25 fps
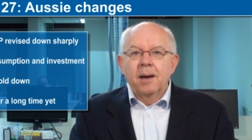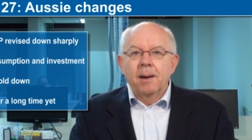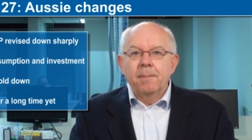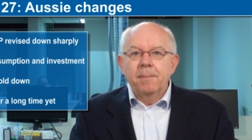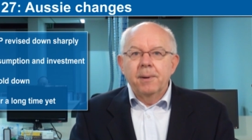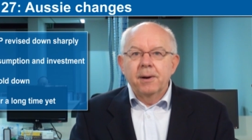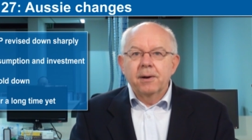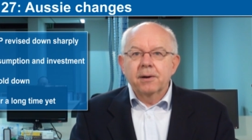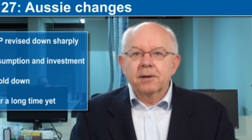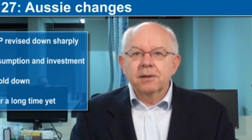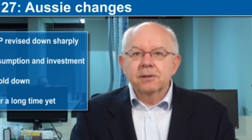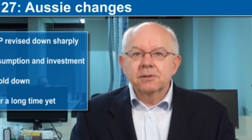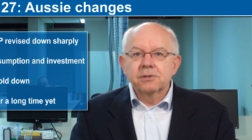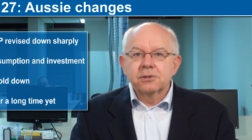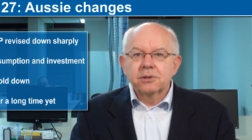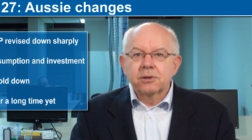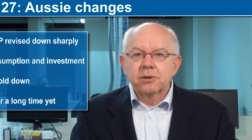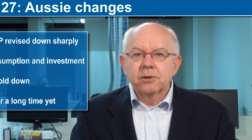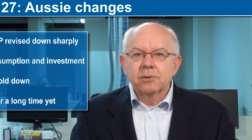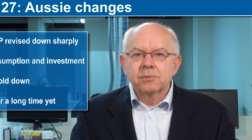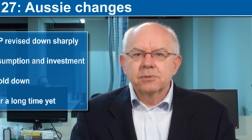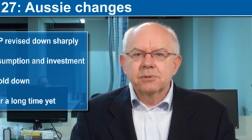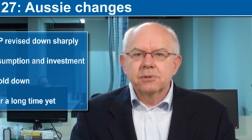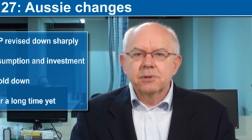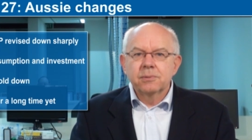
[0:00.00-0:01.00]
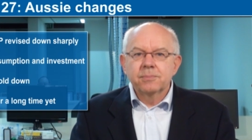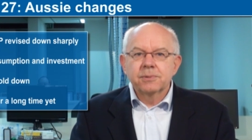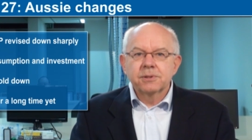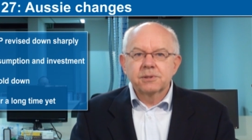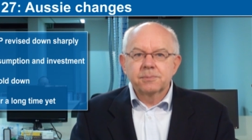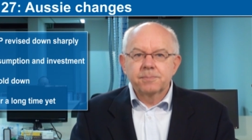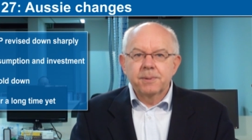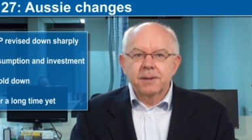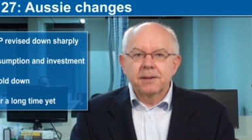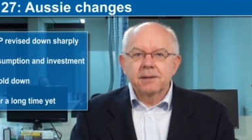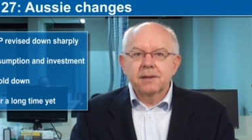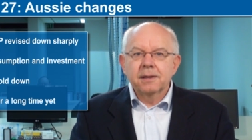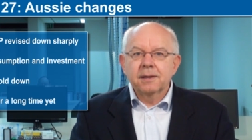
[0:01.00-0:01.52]
Americans' consumer
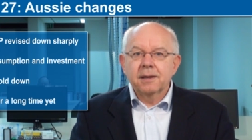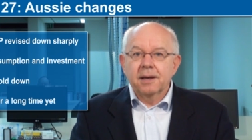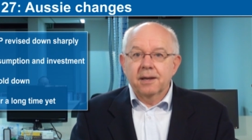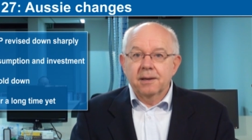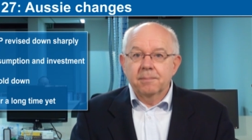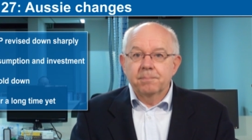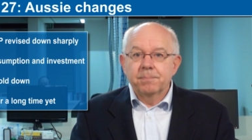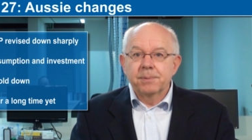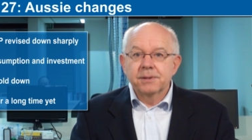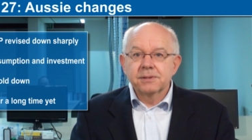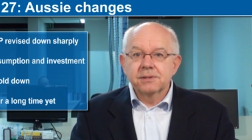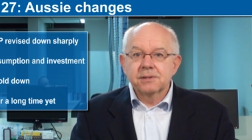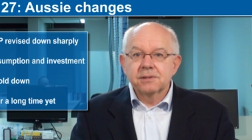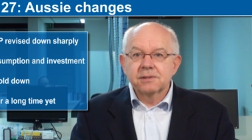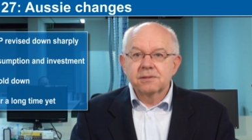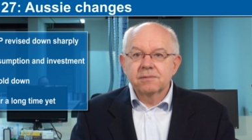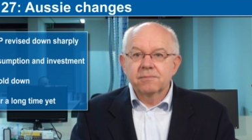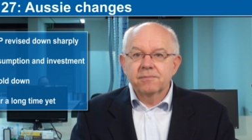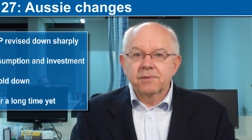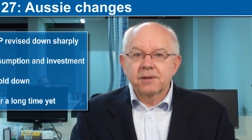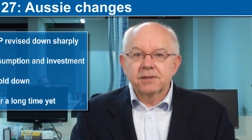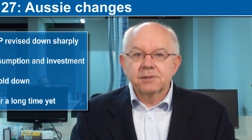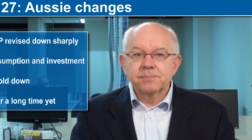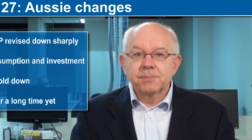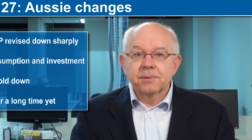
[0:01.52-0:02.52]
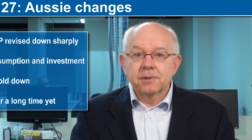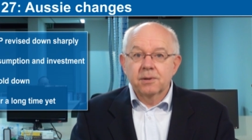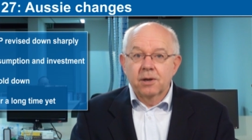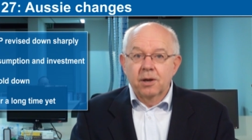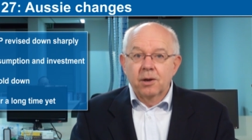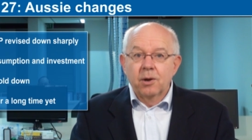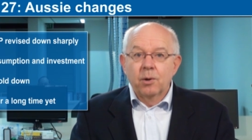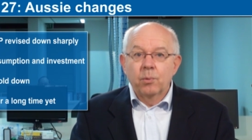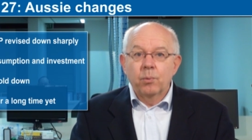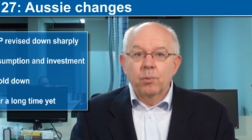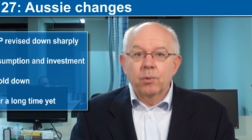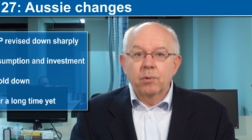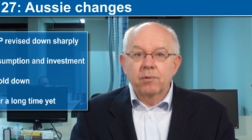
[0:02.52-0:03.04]
spending and business investment
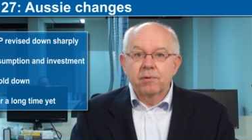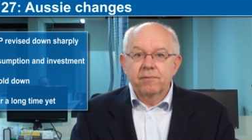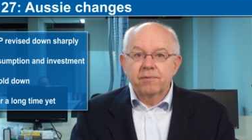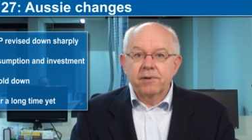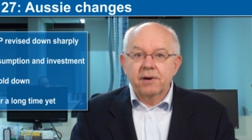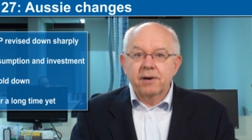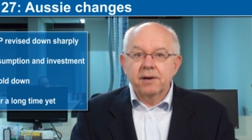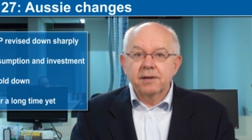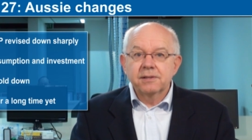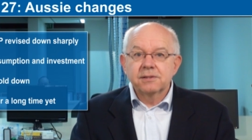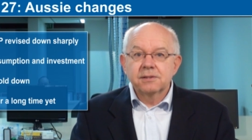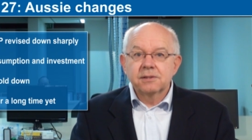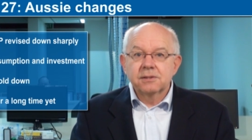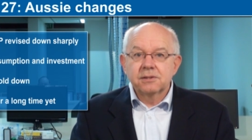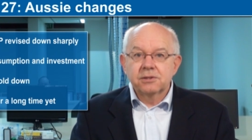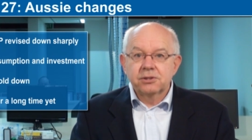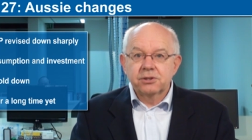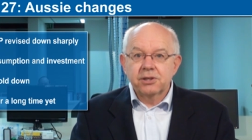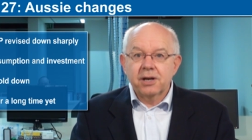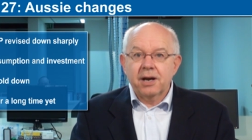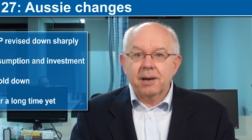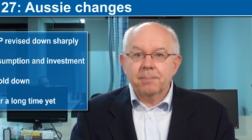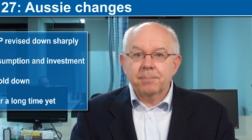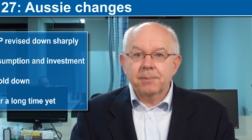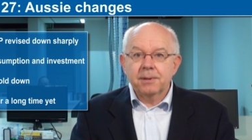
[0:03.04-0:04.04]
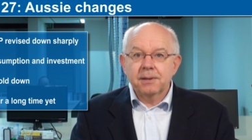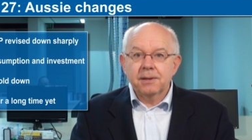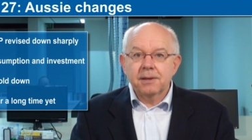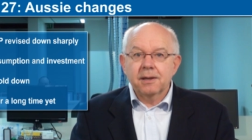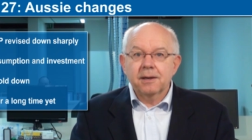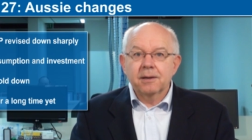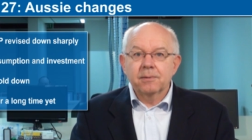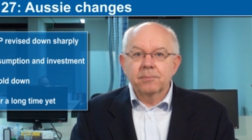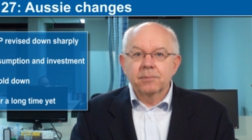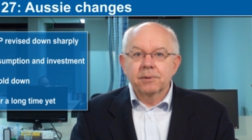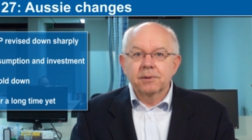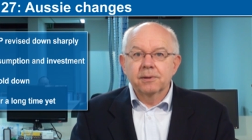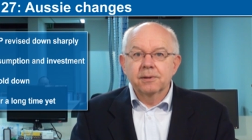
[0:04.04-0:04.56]
were revised sharply
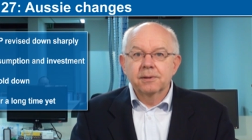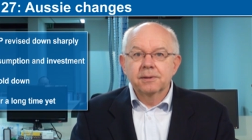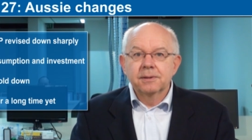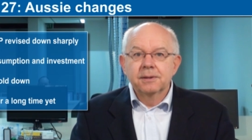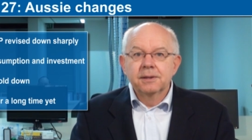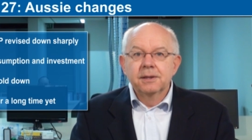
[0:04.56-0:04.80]
downward.